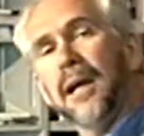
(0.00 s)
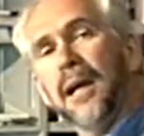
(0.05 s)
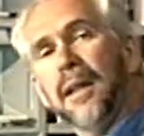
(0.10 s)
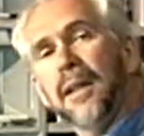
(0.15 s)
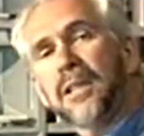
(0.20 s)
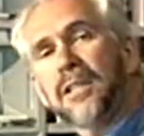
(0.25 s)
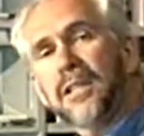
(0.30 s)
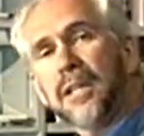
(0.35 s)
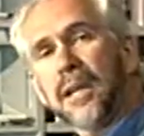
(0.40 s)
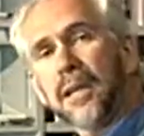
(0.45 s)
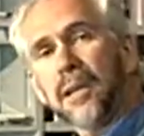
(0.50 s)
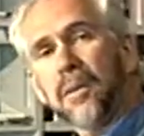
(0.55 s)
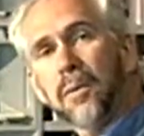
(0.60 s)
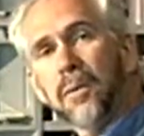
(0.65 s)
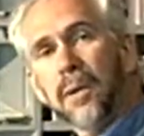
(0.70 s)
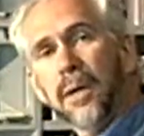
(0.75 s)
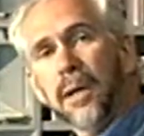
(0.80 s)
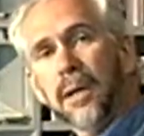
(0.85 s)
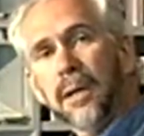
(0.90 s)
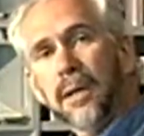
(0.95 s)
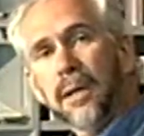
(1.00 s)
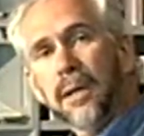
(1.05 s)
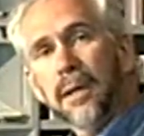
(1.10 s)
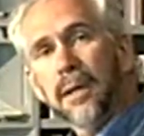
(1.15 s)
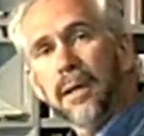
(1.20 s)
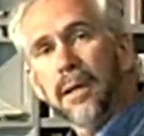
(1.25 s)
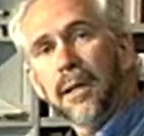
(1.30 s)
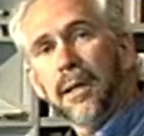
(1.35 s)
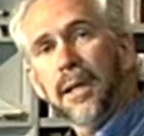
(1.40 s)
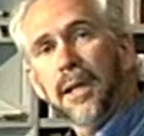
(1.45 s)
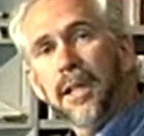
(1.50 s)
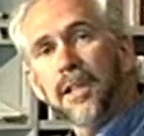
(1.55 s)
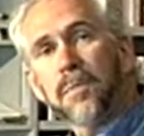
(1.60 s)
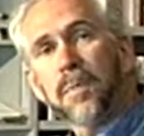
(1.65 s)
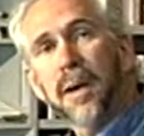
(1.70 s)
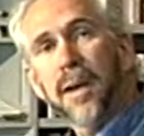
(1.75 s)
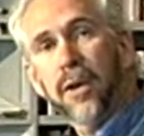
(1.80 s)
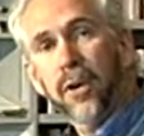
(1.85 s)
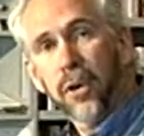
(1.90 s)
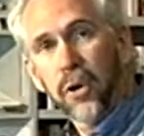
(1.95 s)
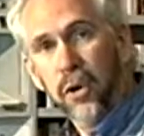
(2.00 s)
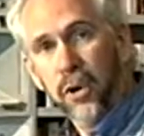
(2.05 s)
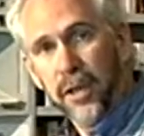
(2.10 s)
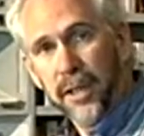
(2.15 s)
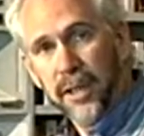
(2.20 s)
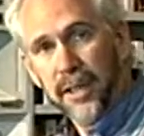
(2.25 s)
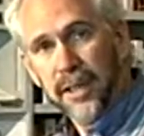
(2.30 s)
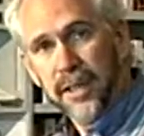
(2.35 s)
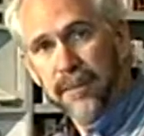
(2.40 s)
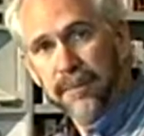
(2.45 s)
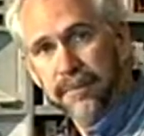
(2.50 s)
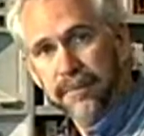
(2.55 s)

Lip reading: The second way is by earning it.